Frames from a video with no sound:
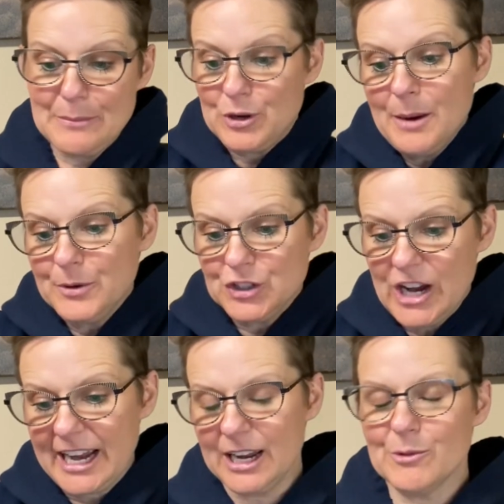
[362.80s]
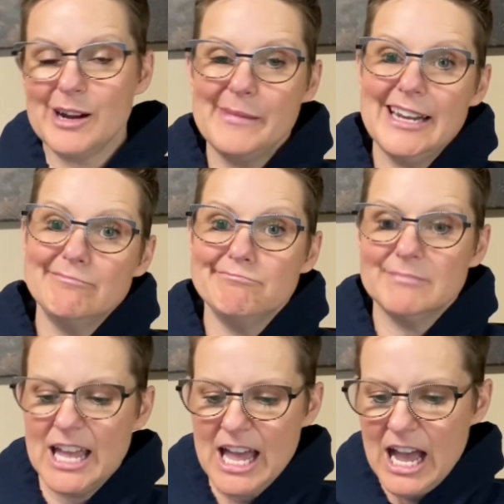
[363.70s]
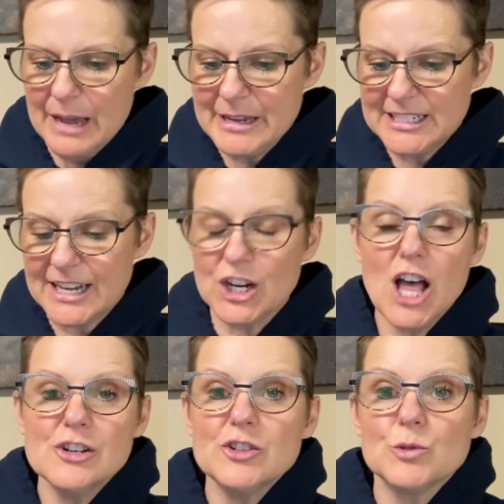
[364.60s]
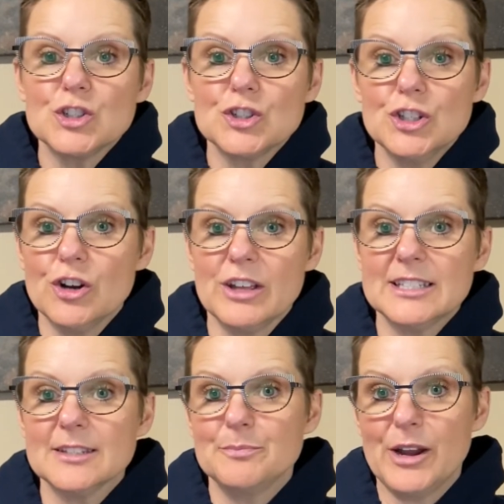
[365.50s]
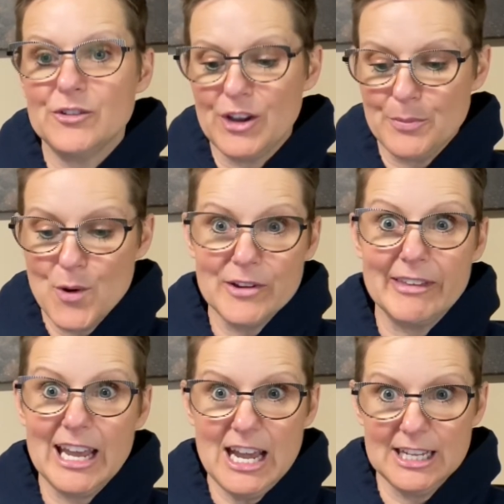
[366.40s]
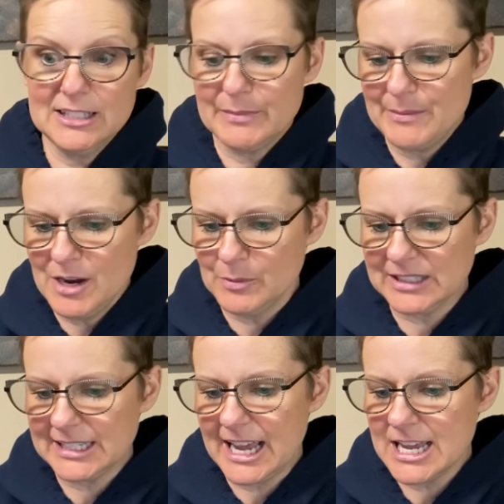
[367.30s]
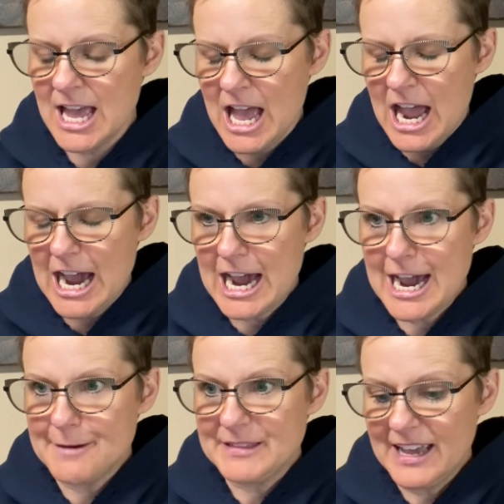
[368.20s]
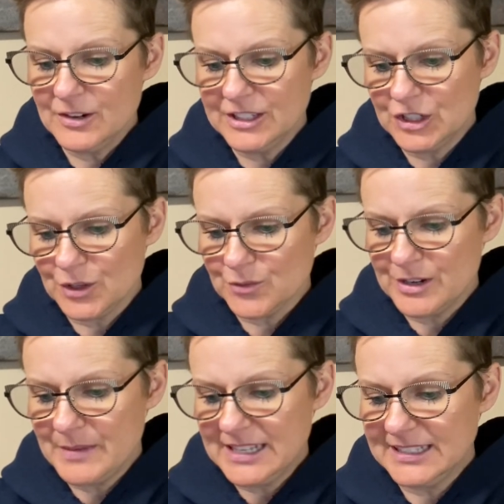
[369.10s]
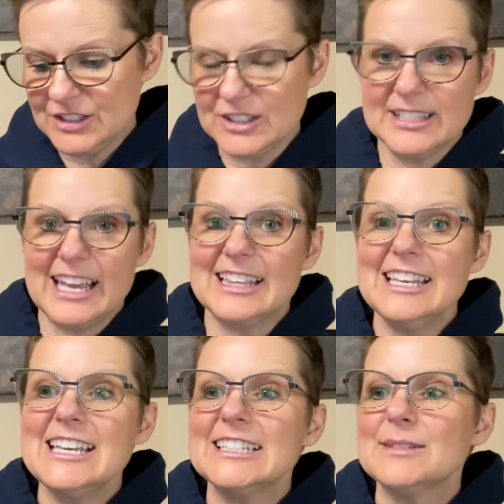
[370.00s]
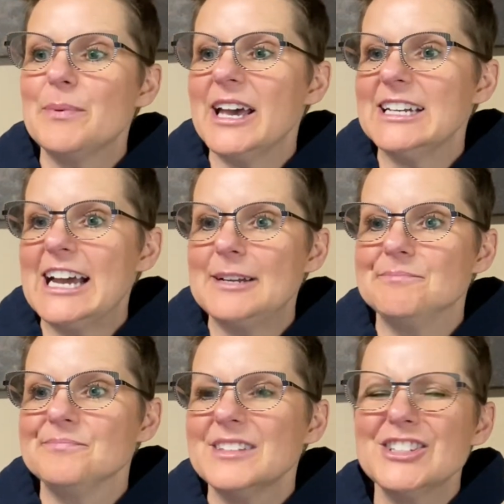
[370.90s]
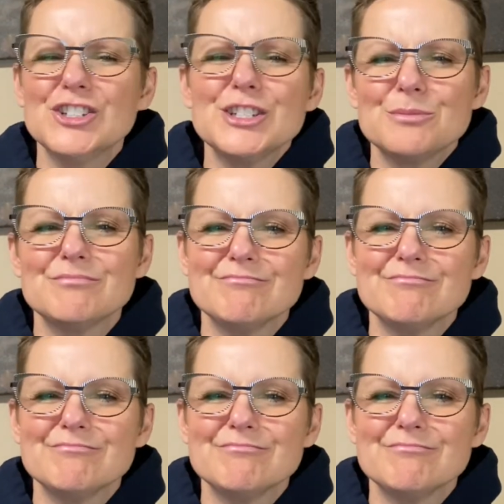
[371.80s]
Proper jacket where I made $10, which is, you know, that's better than a poke in the eye, as my mom would say. And that only took 3 months, just like this. But this is just,